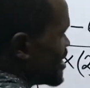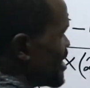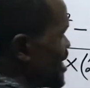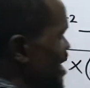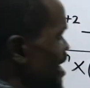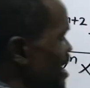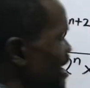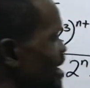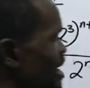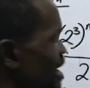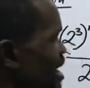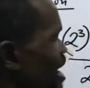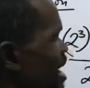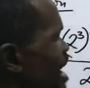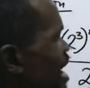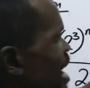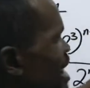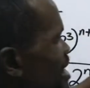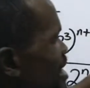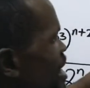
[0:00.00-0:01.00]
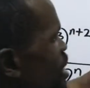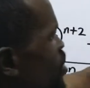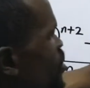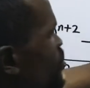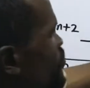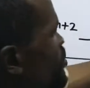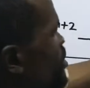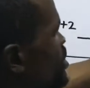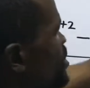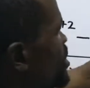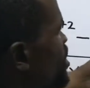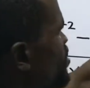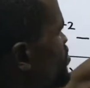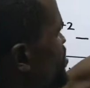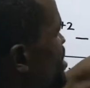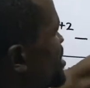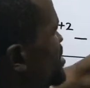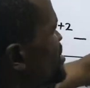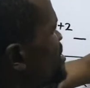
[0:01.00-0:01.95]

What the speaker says: here. Are they of the same base?